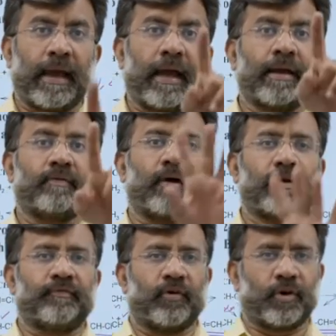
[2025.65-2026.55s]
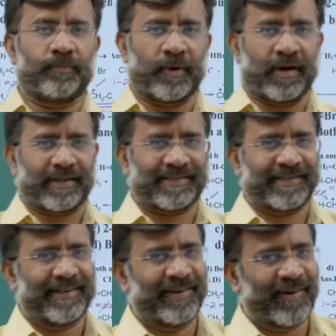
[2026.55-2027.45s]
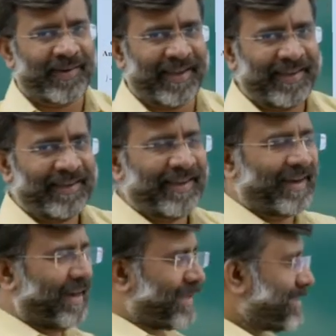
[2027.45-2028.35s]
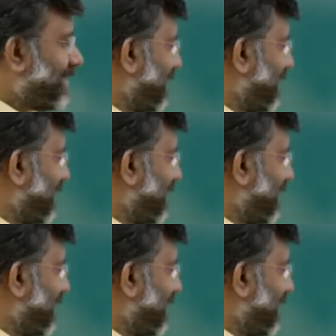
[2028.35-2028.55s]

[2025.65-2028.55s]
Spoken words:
and 1,4 product. Okay, next.